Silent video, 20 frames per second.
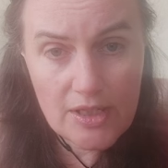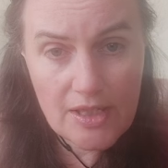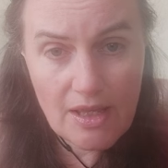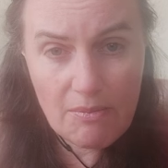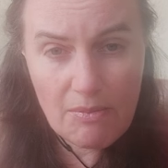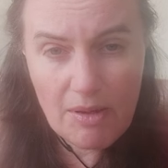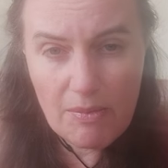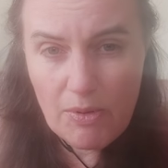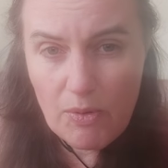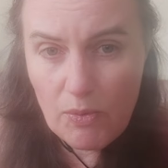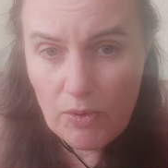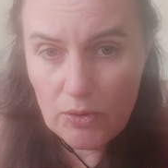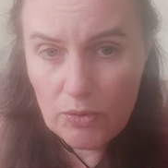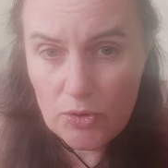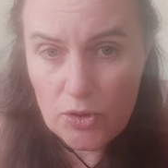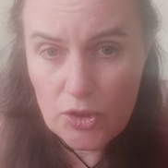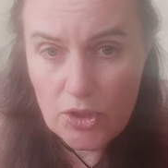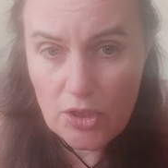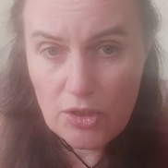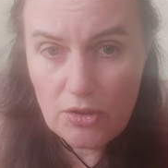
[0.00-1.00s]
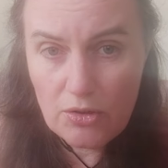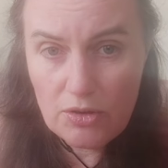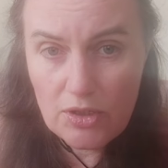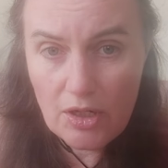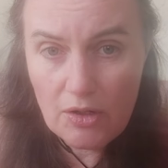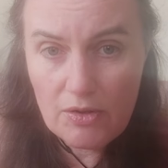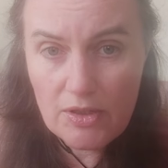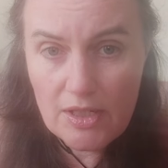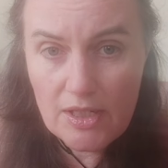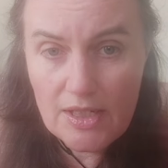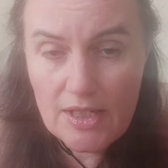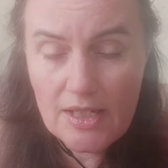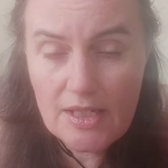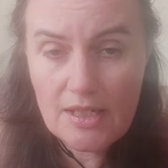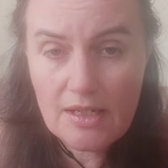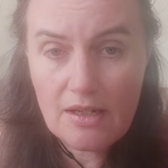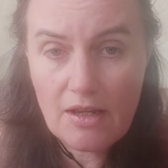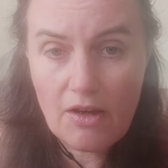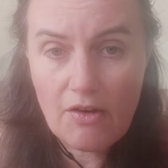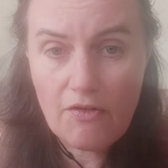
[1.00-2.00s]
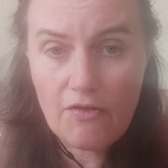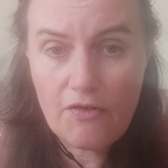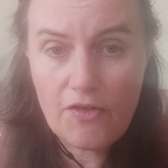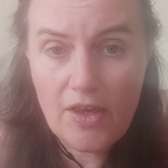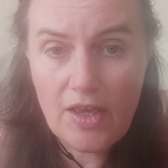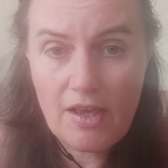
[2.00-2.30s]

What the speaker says: then maybe 1 or 2 doses is enough.